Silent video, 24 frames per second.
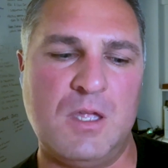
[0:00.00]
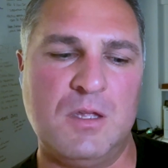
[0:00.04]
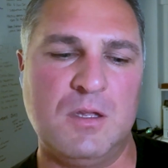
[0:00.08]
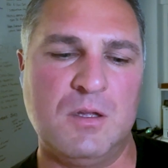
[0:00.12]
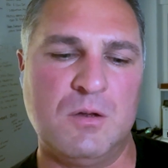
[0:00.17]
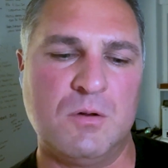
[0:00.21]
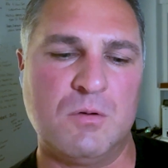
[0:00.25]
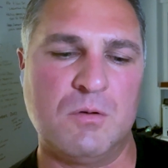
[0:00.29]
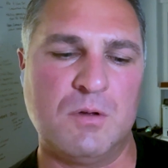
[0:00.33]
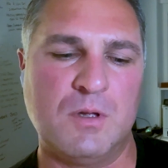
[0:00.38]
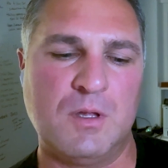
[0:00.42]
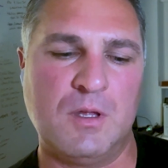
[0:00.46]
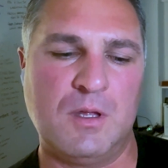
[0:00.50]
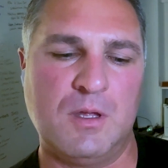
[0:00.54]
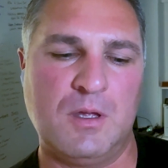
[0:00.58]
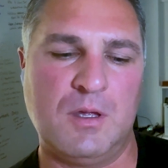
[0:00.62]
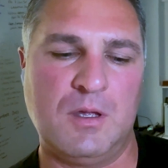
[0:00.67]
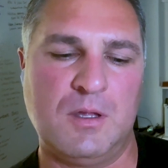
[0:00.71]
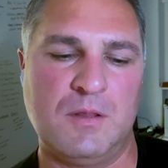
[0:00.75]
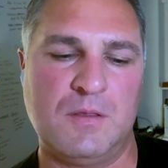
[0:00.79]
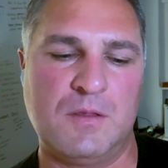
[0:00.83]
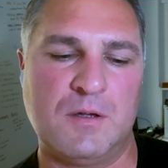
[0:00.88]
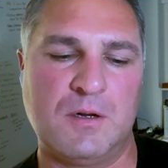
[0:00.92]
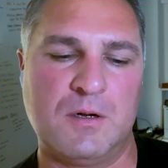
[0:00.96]
know,
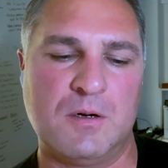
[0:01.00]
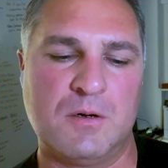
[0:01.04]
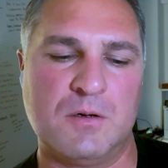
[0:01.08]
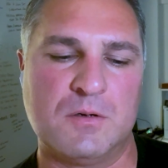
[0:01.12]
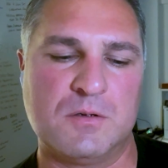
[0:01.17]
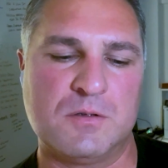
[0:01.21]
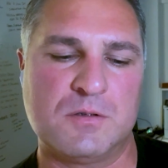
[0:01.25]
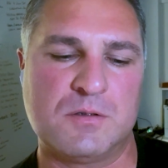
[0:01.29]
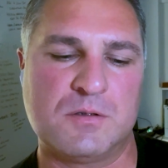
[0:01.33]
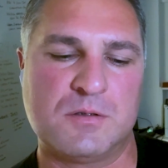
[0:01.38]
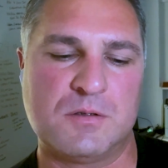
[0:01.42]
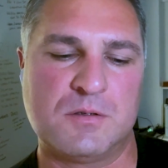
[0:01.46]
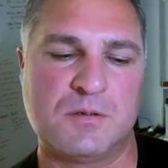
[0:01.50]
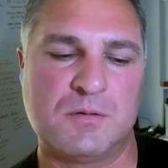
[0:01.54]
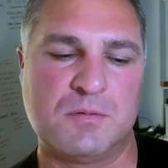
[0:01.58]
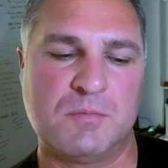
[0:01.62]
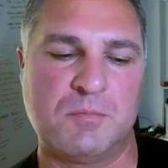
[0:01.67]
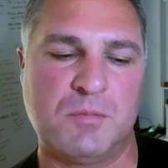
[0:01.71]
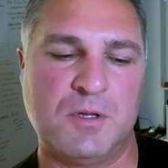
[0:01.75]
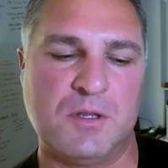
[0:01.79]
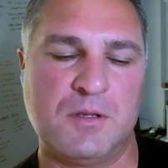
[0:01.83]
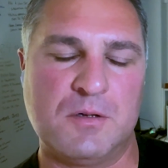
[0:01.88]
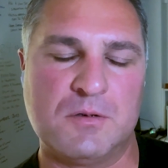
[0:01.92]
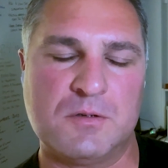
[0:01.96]

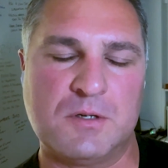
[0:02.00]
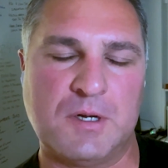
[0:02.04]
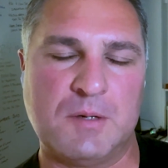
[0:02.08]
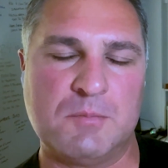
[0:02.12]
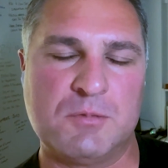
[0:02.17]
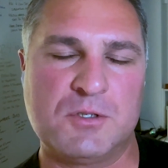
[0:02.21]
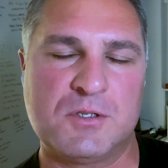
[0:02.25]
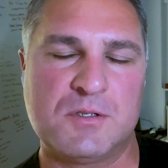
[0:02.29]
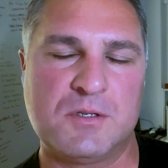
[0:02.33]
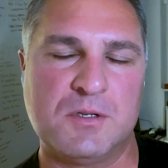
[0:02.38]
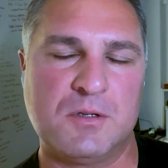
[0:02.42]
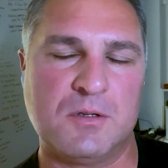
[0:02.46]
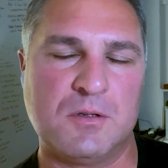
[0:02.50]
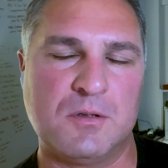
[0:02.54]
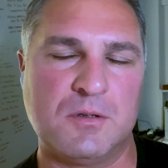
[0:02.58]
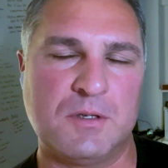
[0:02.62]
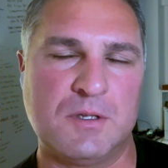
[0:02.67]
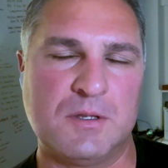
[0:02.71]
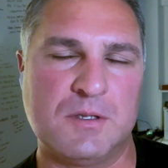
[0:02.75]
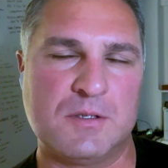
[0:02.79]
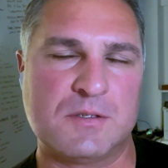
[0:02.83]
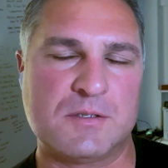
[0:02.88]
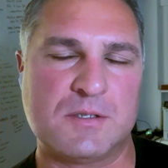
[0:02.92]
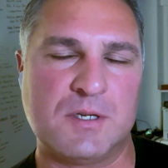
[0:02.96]
I'm still
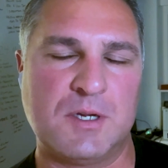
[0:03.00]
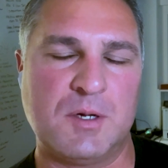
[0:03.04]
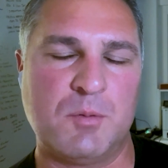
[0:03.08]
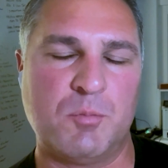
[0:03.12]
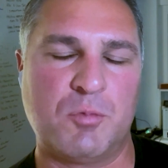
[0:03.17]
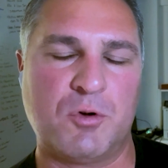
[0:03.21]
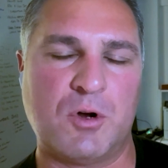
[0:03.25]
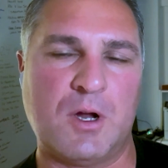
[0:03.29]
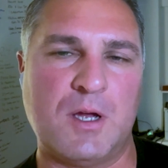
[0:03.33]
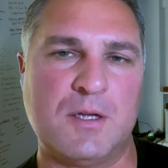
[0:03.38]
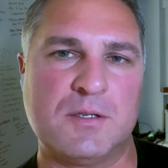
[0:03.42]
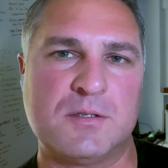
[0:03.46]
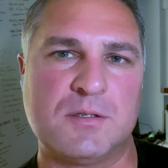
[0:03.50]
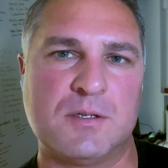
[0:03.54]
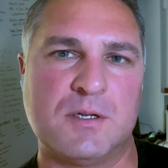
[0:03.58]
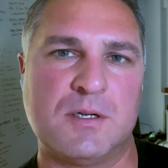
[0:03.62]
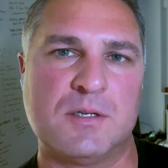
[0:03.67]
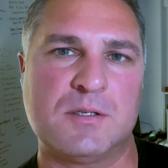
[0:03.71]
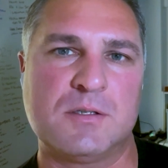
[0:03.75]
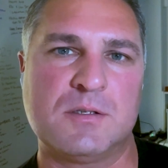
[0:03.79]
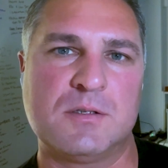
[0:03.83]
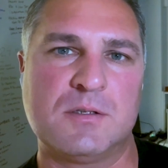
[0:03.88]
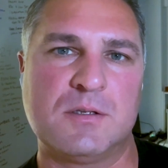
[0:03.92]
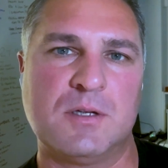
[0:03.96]
in the same
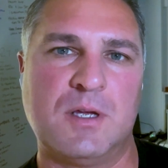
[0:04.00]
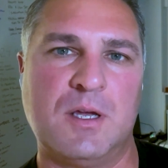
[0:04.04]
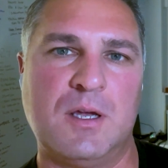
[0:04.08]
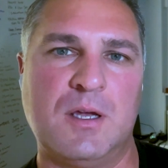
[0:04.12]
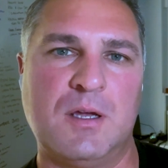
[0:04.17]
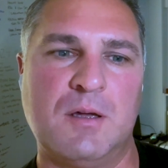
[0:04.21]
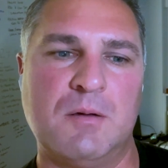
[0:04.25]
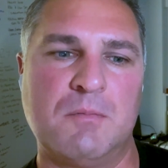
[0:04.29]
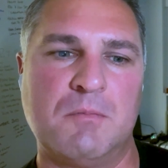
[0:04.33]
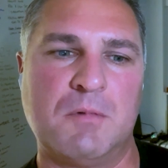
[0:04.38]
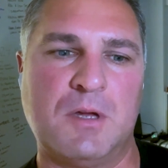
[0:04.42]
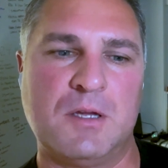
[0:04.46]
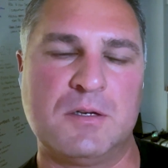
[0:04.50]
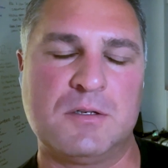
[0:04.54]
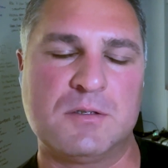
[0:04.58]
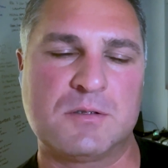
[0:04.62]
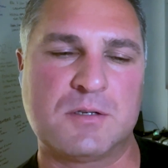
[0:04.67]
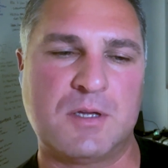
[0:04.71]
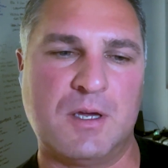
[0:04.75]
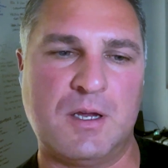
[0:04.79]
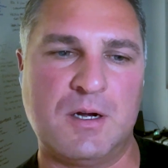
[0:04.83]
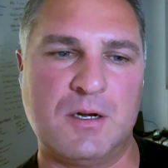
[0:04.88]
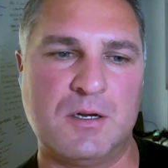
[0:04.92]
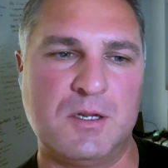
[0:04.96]
process. I
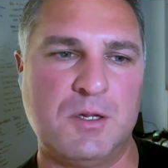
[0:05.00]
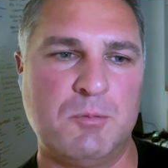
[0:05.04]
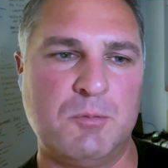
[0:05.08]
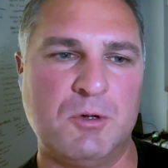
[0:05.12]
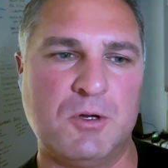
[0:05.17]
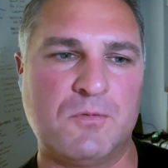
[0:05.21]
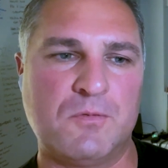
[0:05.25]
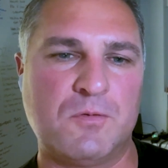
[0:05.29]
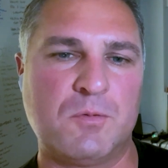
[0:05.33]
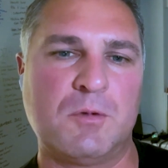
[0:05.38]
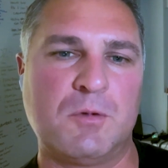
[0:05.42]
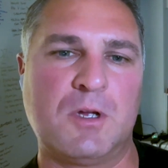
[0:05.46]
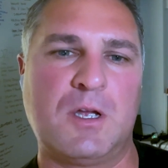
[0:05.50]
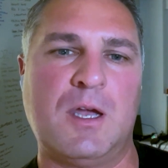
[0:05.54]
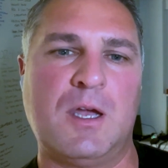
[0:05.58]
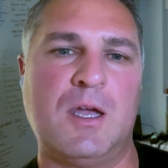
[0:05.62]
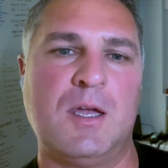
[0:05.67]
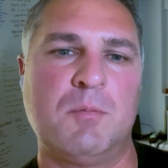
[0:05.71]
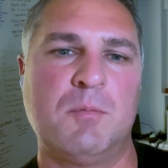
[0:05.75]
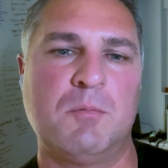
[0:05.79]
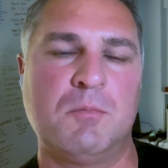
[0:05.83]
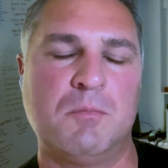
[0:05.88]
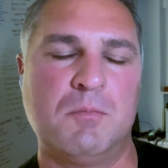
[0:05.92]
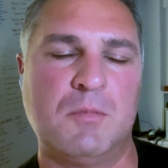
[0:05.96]
just got an email from a
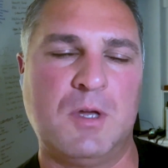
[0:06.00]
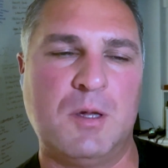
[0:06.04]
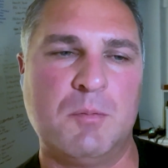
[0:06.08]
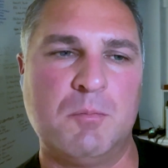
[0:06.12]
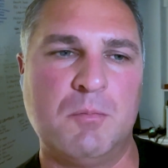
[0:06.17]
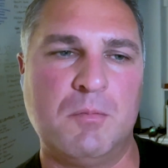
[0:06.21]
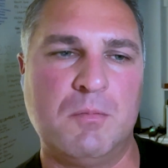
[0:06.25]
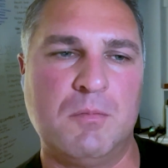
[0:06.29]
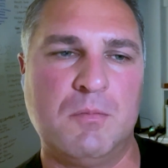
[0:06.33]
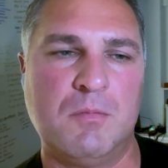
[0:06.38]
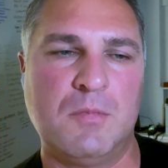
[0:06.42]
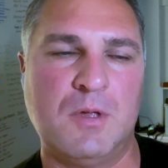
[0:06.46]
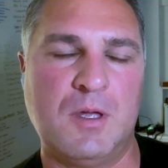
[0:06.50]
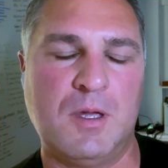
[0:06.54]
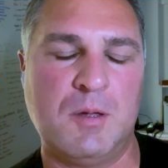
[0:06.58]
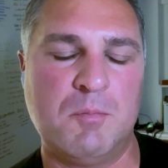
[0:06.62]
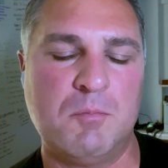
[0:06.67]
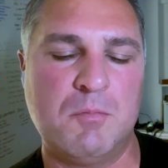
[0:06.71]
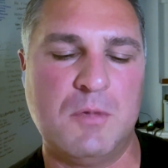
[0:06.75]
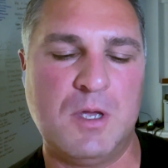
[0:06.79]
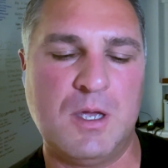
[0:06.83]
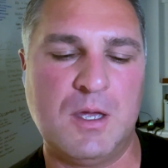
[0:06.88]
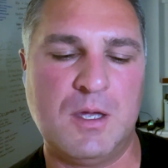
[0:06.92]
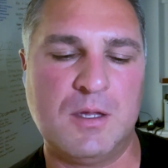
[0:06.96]
guy I
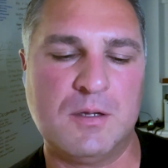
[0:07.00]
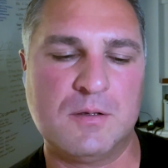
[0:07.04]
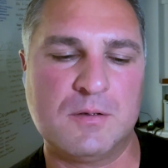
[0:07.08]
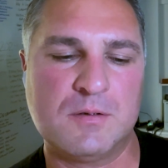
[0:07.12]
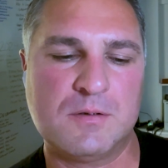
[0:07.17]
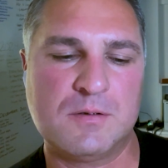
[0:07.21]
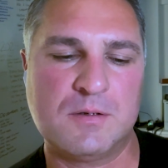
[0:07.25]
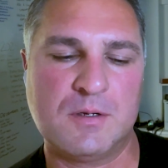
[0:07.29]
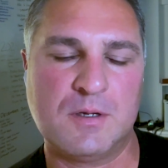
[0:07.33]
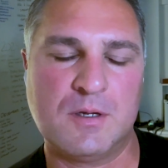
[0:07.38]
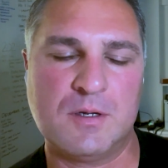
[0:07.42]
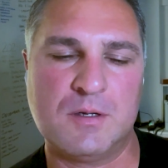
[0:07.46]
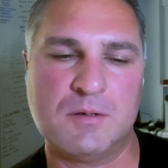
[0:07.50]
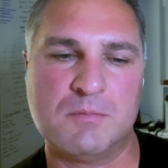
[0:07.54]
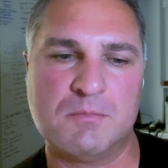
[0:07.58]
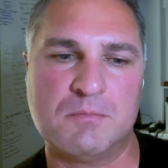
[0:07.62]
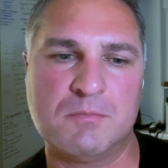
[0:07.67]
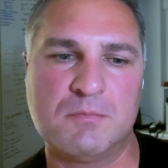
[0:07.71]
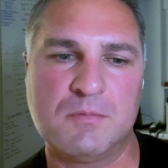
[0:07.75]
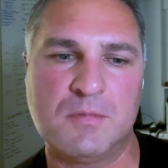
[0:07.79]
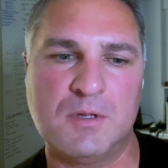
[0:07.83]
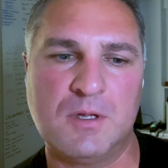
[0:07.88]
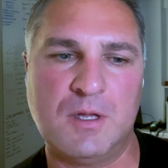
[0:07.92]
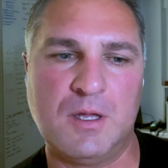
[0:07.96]
met
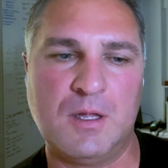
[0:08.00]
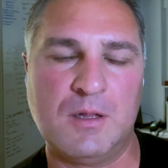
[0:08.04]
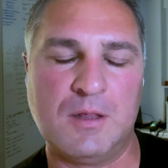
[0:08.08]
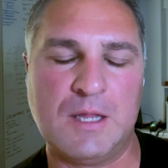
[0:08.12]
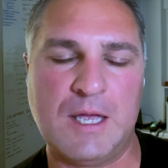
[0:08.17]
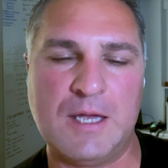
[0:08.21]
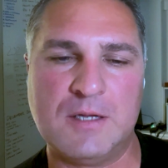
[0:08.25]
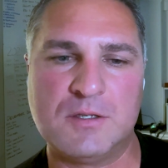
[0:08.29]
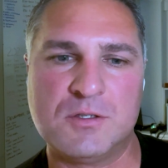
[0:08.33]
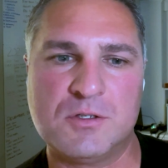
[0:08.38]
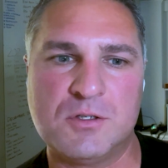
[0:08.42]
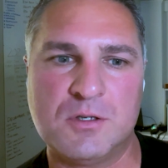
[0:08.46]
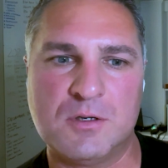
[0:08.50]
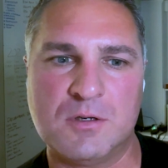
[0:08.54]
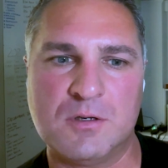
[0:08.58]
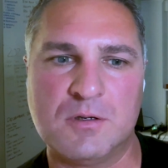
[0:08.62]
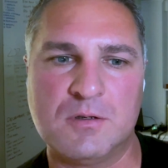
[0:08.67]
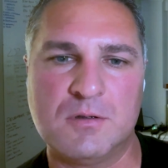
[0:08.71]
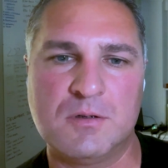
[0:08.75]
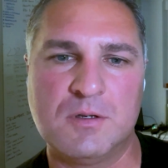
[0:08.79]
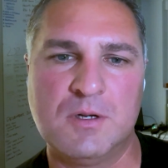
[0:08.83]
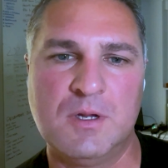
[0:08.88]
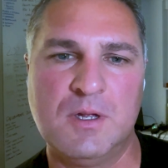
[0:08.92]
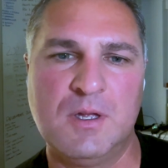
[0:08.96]
last
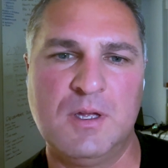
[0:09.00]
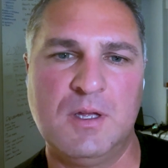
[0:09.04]
year.